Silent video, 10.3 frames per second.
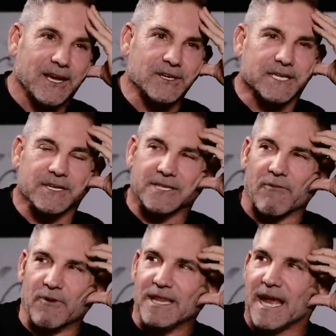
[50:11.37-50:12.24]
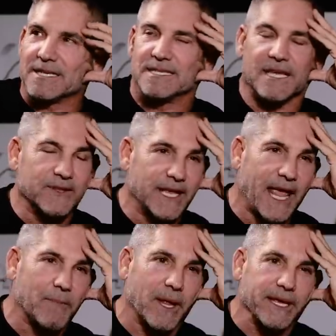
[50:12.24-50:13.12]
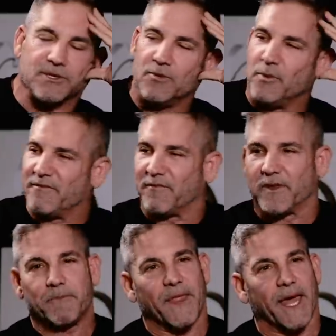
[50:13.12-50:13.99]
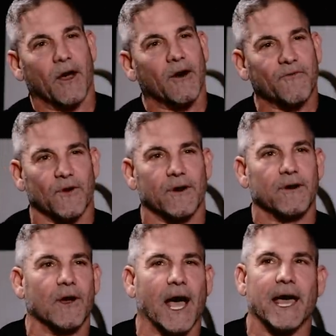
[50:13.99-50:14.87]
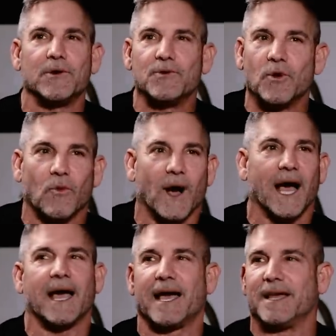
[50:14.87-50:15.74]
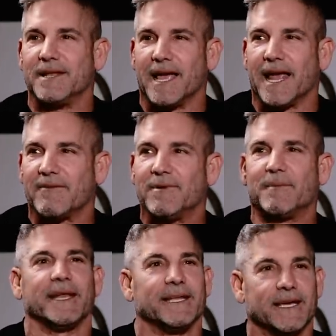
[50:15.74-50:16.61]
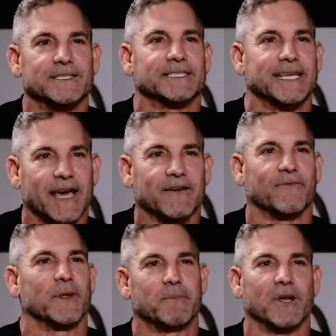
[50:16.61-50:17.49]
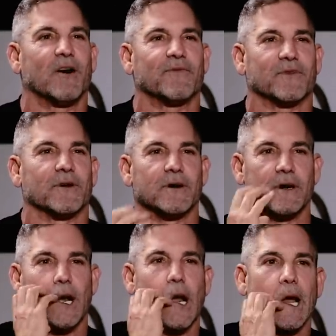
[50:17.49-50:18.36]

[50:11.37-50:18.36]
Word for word: Cause cause I realized the other day, I'm like, dude, we flipped that offer. Mm-hmm. I don't know why everybody doesn't see how to flip an offer. Mm-hmm.